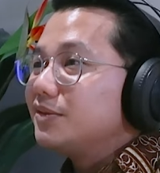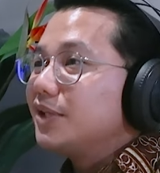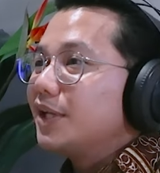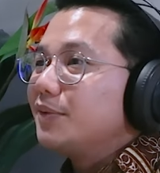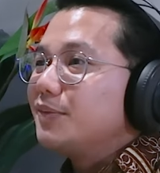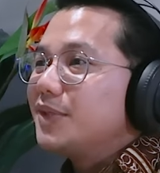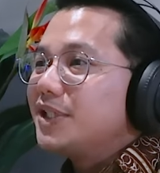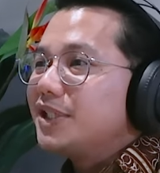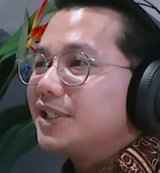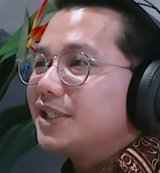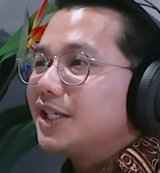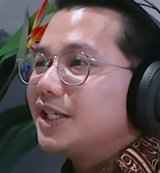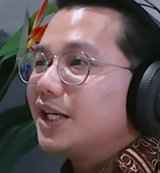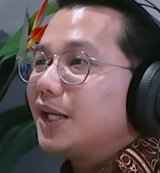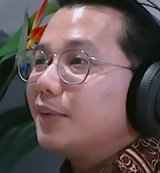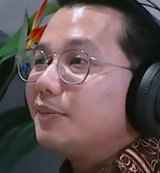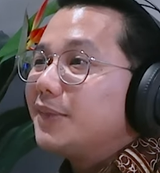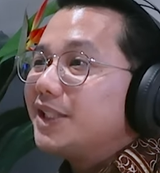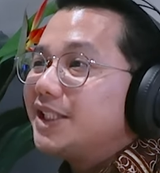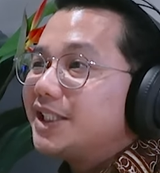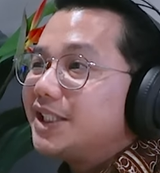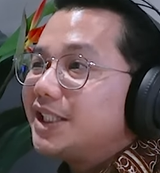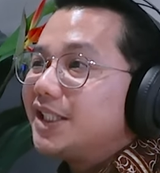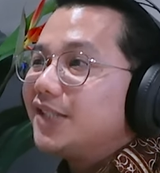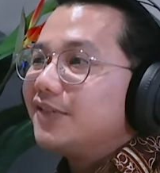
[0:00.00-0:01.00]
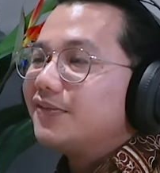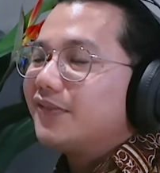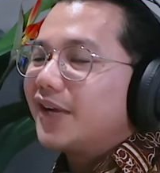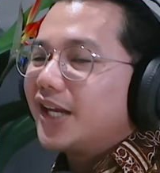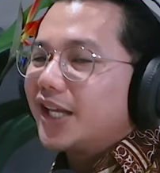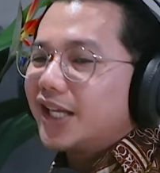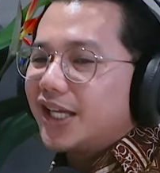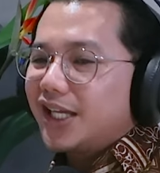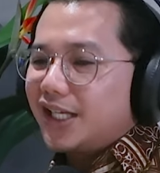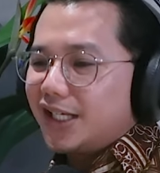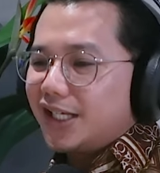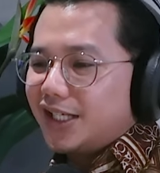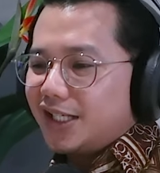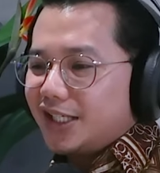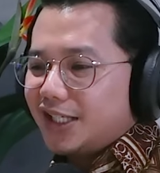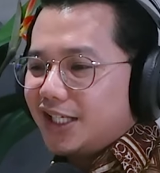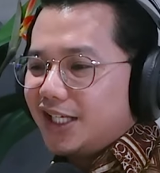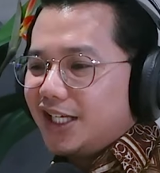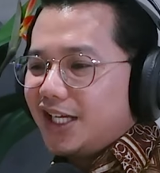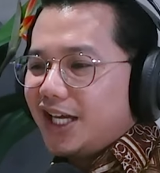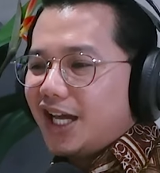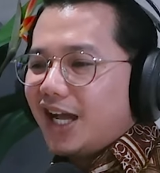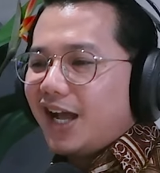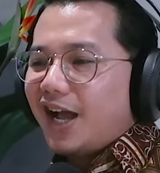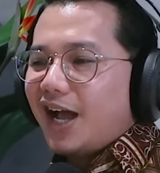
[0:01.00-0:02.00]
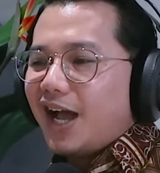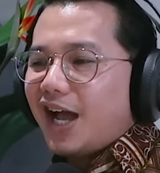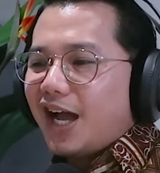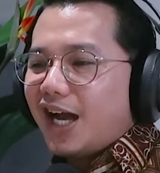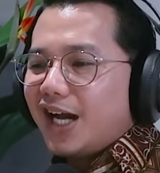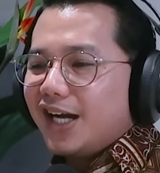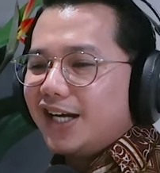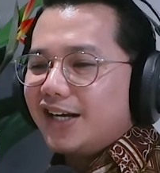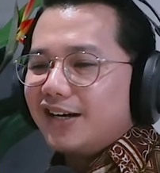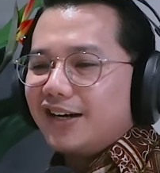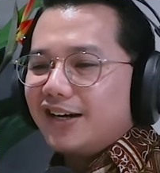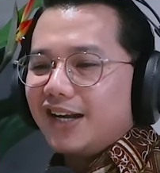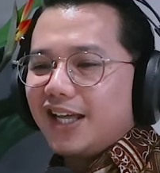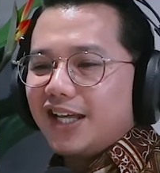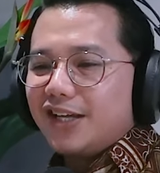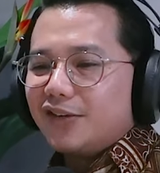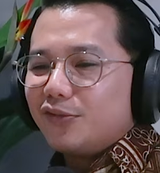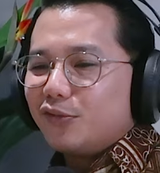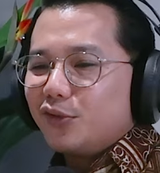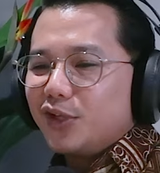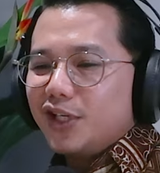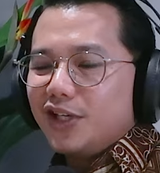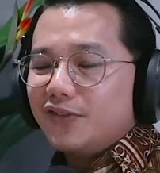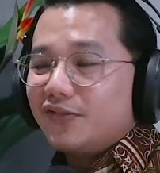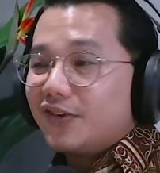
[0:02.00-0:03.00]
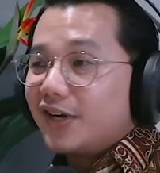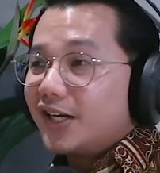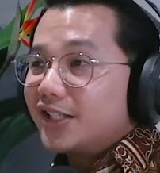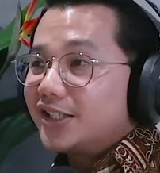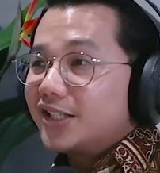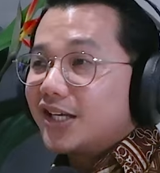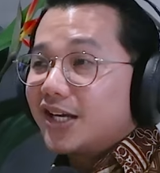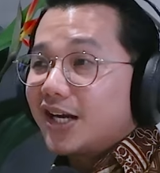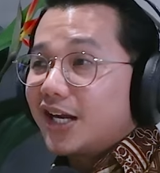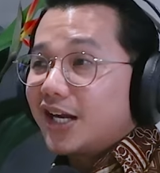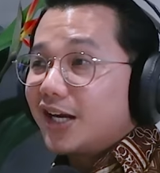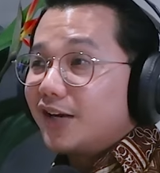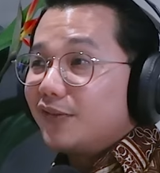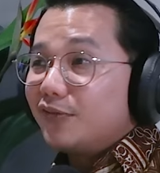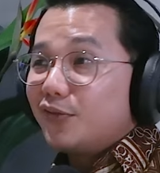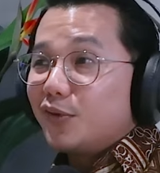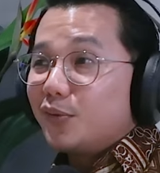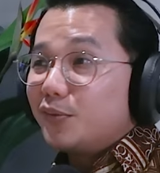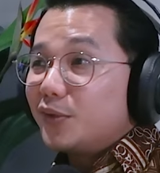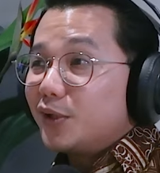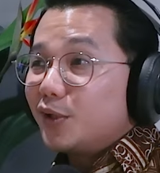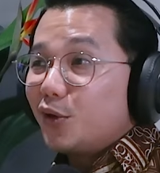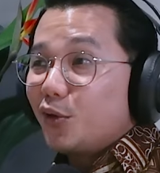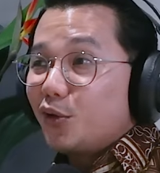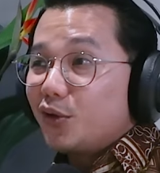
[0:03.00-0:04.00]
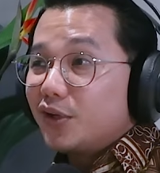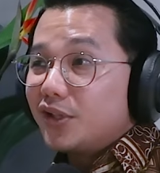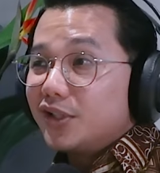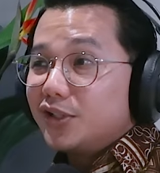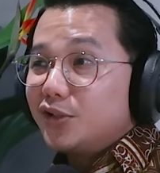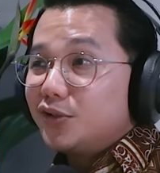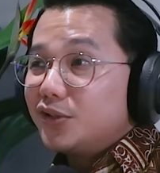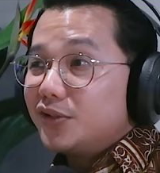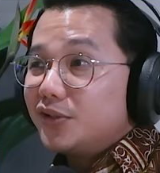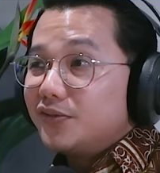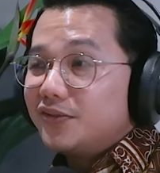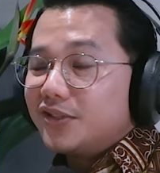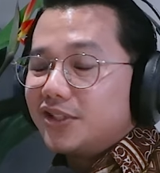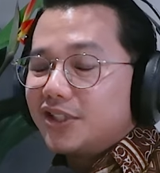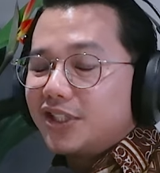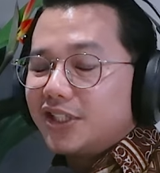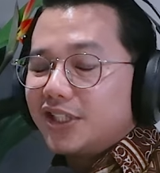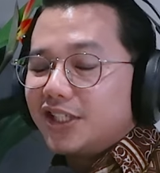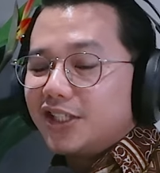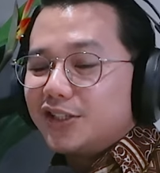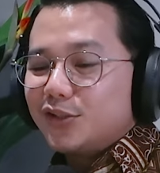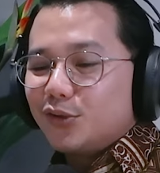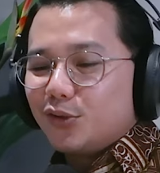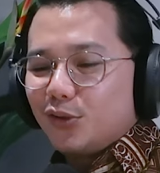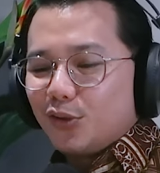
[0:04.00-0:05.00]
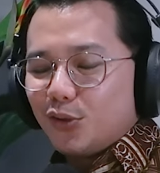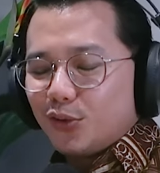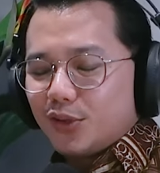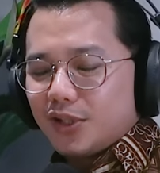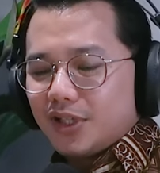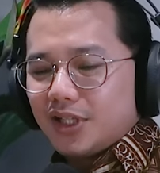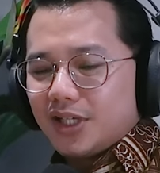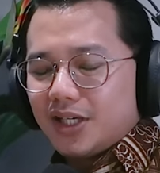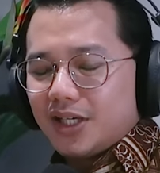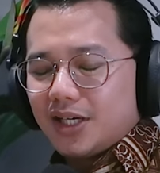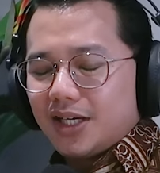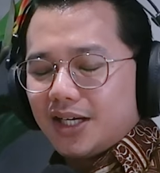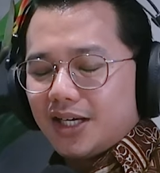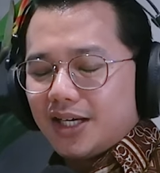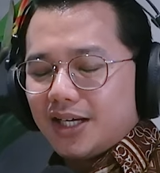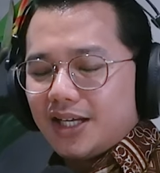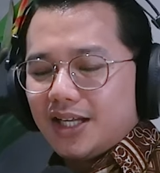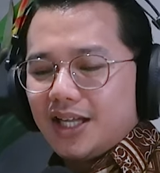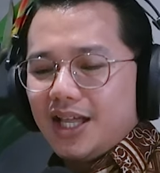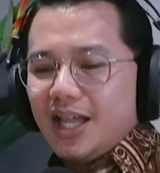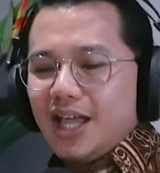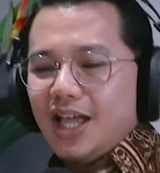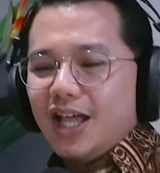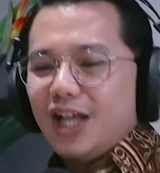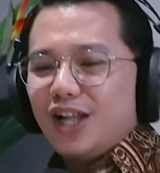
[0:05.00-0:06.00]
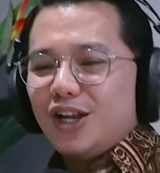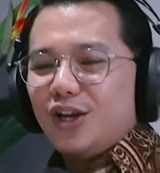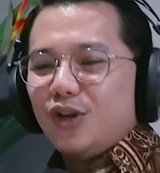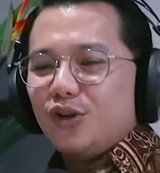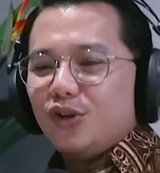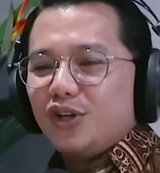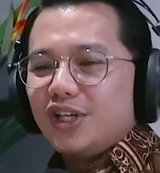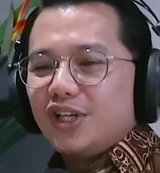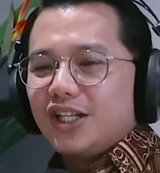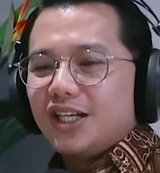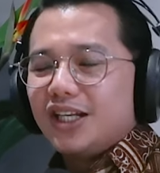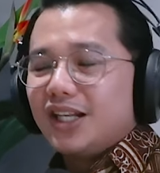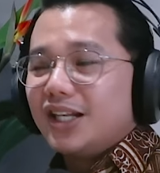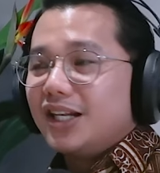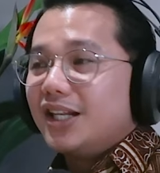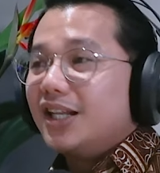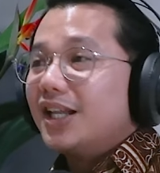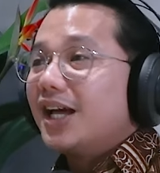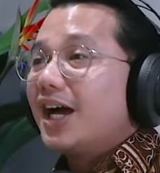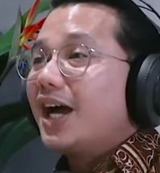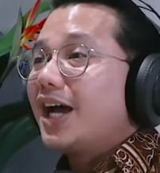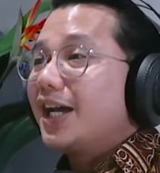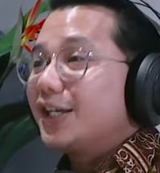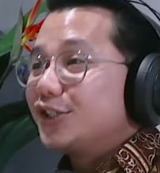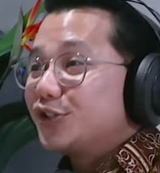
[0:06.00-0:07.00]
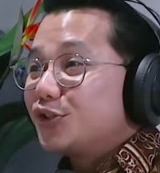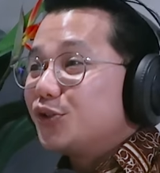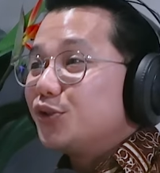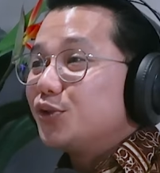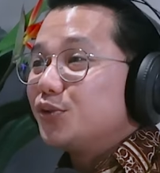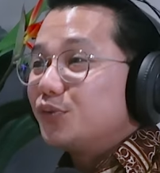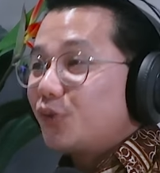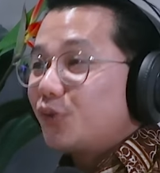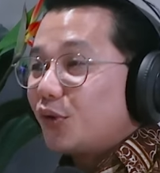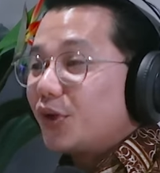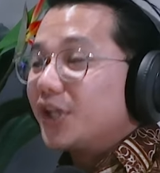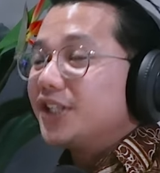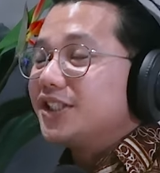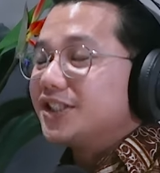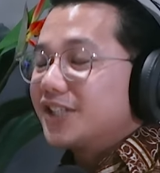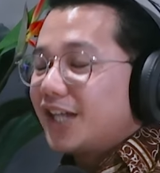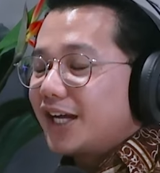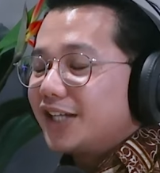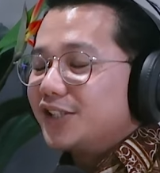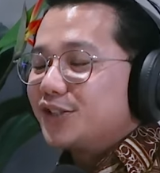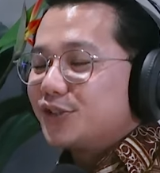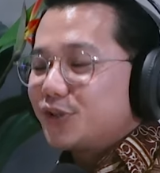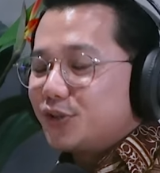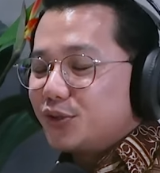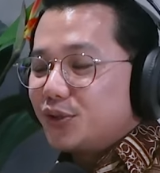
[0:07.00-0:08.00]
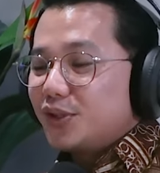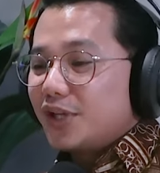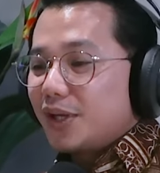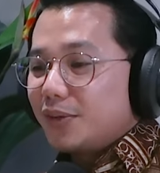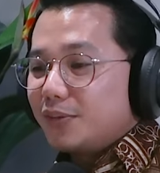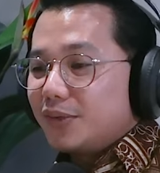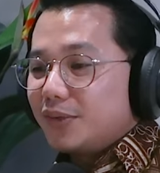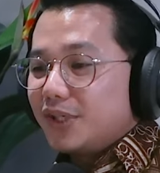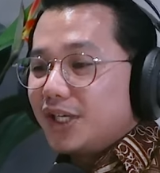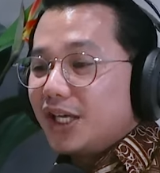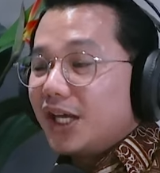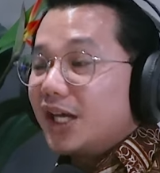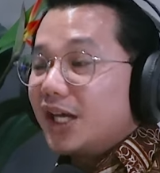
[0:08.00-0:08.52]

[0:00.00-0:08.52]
Let me see if I can hire like a really fresh grad from a local universities or local high school, vocation high school company,